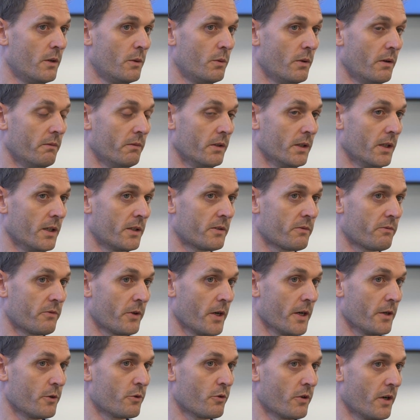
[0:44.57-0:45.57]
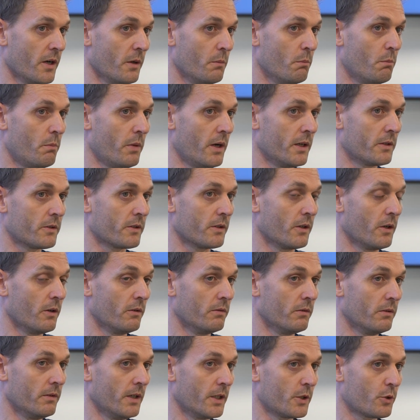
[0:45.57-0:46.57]
when the last freight train passed
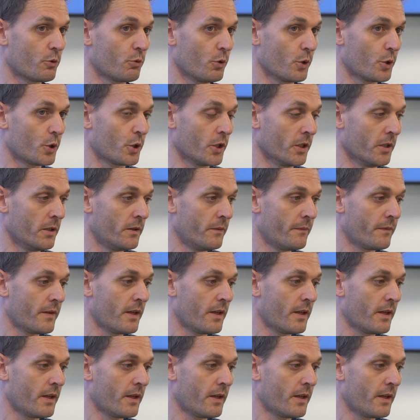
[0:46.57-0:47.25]
over that structure.